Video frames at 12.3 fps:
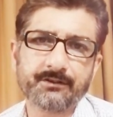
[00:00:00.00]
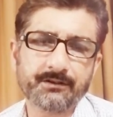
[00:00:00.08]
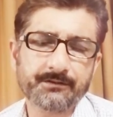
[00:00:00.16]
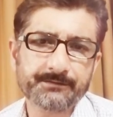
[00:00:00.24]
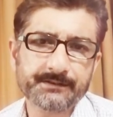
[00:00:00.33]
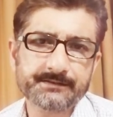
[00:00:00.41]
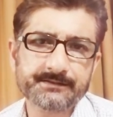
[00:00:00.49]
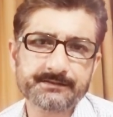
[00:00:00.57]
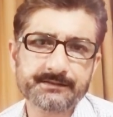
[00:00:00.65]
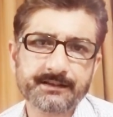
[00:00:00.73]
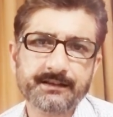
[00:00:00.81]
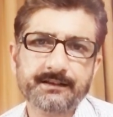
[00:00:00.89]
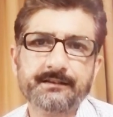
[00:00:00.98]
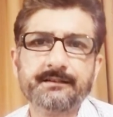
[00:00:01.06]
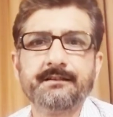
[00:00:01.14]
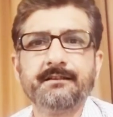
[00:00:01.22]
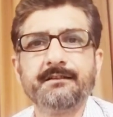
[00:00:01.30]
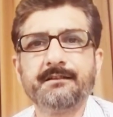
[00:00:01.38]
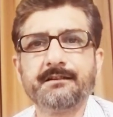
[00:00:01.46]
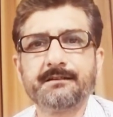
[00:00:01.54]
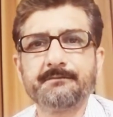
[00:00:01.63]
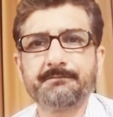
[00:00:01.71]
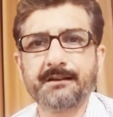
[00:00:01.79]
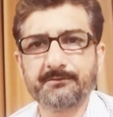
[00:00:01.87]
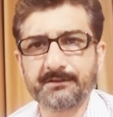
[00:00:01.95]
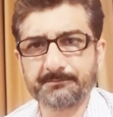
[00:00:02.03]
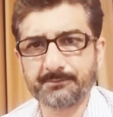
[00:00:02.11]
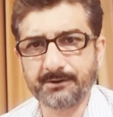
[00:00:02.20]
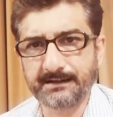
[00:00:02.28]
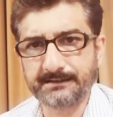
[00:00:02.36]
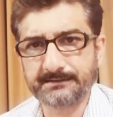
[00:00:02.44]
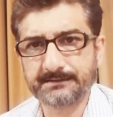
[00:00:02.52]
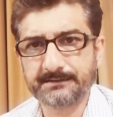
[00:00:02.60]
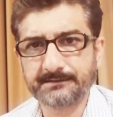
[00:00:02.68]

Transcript: Office or PowerPoint.